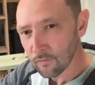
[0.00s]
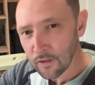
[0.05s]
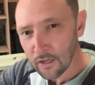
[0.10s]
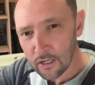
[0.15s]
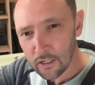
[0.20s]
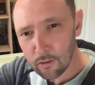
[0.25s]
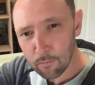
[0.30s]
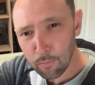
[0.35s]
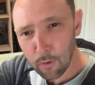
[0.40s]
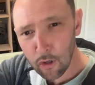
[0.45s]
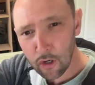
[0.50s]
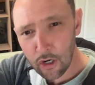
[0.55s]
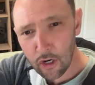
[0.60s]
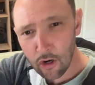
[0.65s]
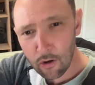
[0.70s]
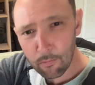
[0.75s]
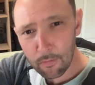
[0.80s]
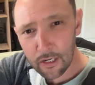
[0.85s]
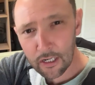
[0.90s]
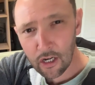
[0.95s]
I had to put it
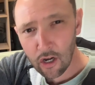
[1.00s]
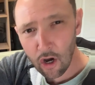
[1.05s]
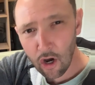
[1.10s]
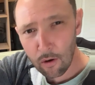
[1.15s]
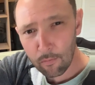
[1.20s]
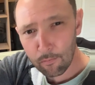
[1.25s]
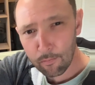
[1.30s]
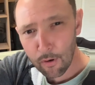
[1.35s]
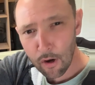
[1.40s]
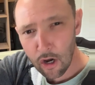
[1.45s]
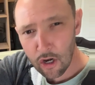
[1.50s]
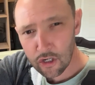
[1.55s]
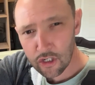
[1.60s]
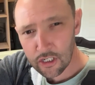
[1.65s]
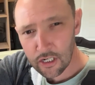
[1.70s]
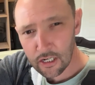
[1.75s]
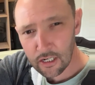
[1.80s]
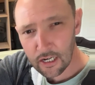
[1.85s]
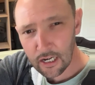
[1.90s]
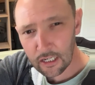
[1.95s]
on my compost.
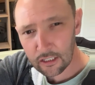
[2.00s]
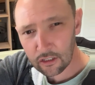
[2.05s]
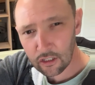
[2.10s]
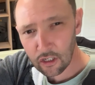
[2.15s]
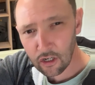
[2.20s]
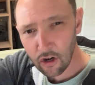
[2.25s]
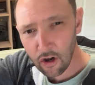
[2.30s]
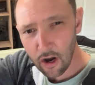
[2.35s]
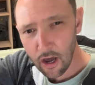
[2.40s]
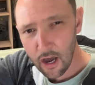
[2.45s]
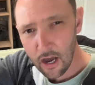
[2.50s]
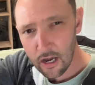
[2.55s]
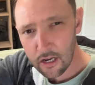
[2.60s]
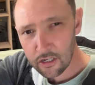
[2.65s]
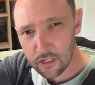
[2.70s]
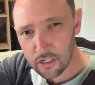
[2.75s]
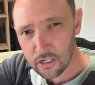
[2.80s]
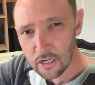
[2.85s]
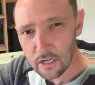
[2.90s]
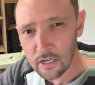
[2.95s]
I'll cut the
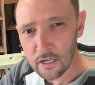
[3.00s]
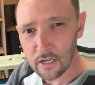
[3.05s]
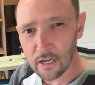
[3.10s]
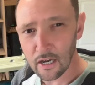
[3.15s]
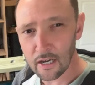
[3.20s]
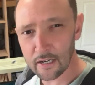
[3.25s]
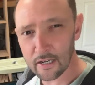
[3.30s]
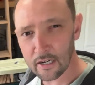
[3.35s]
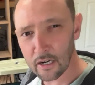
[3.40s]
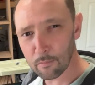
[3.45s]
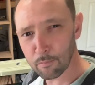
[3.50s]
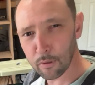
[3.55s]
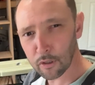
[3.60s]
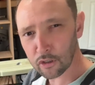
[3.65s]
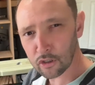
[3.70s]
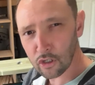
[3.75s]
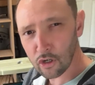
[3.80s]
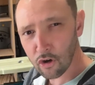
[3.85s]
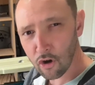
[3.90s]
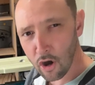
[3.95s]
grass, and then I'll put
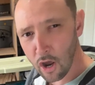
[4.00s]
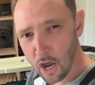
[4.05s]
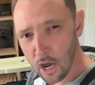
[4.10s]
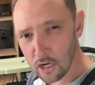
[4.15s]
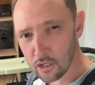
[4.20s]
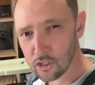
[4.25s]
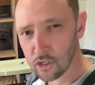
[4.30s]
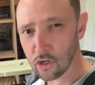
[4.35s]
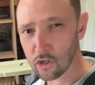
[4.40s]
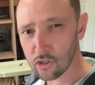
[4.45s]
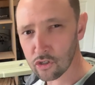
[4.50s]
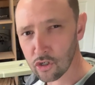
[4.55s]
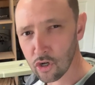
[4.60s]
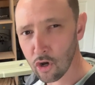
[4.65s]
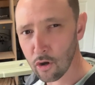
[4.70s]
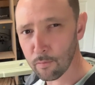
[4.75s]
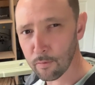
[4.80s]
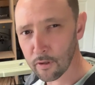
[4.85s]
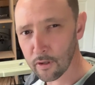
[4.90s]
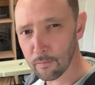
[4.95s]
the grass on
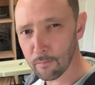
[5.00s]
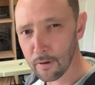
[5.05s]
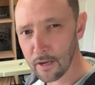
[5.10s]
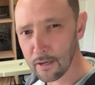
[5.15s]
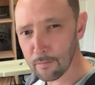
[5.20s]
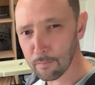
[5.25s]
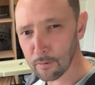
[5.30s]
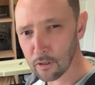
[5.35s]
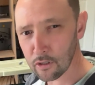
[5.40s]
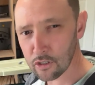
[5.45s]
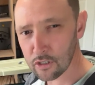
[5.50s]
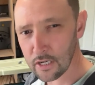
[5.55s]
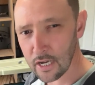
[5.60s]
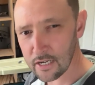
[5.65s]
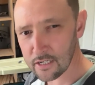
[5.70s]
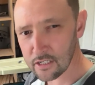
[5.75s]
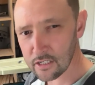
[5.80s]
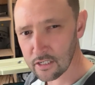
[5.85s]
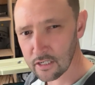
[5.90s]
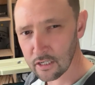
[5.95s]
top of the maple
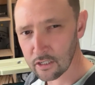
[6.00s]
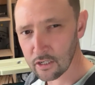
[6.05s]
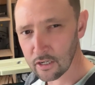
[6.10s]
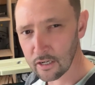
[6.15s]
dust.